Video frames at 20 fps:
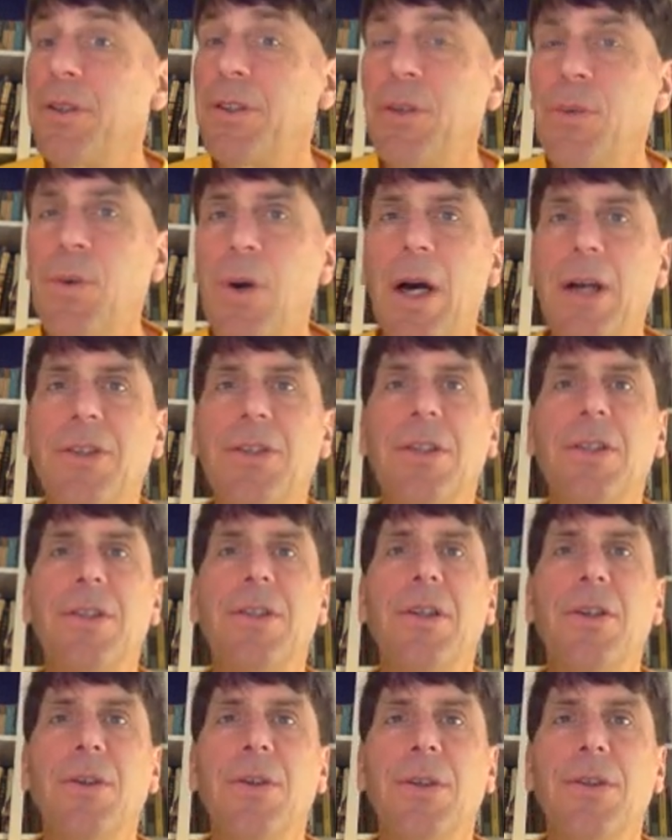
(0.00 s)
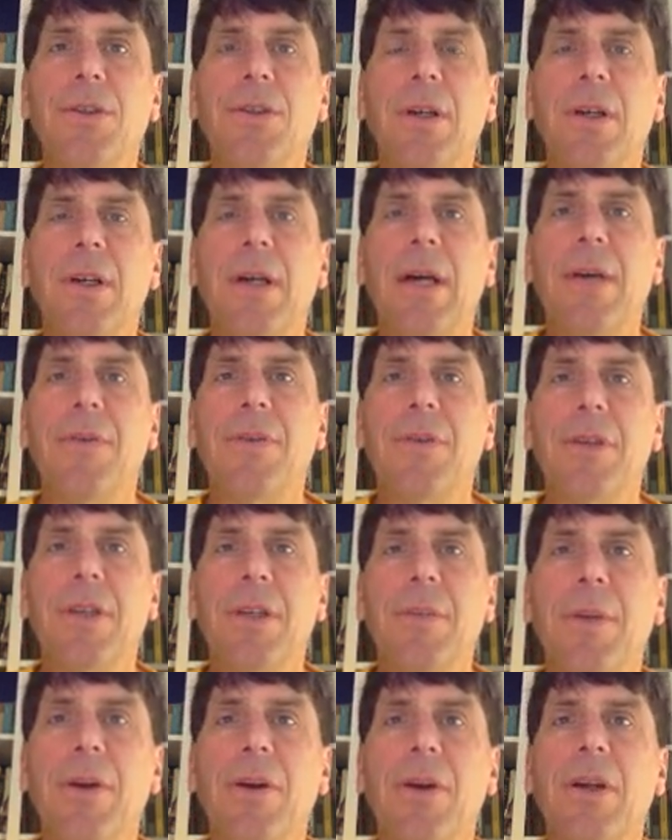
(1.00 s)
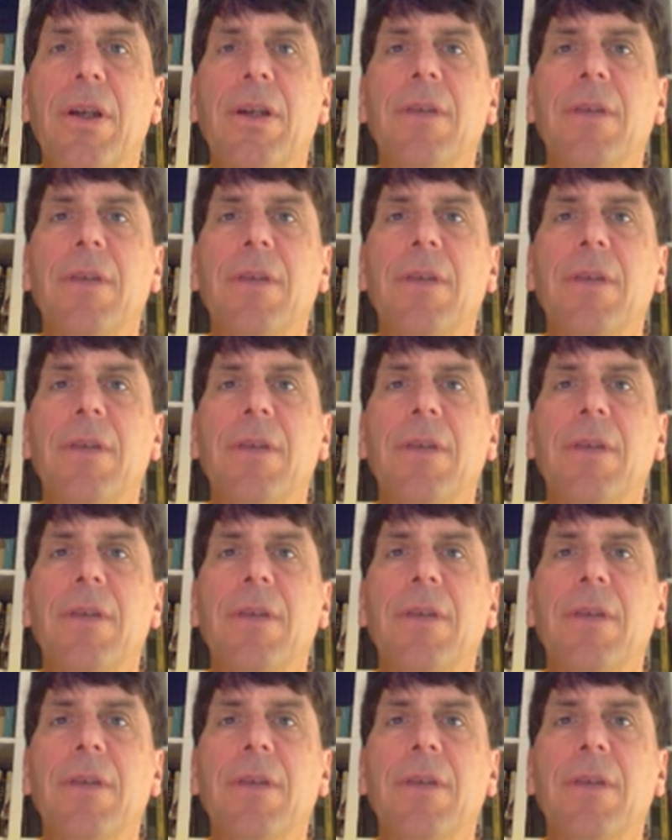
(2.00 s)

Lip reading: Washington, who is an African-American